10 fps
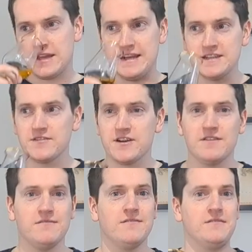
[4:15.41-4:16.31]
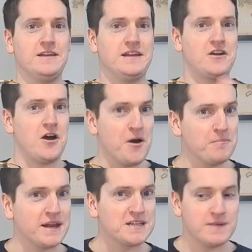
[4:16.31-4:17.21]
It is a very
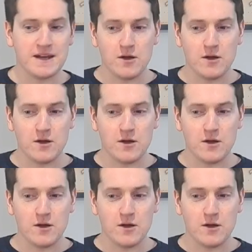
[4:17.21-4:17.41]
complex blend.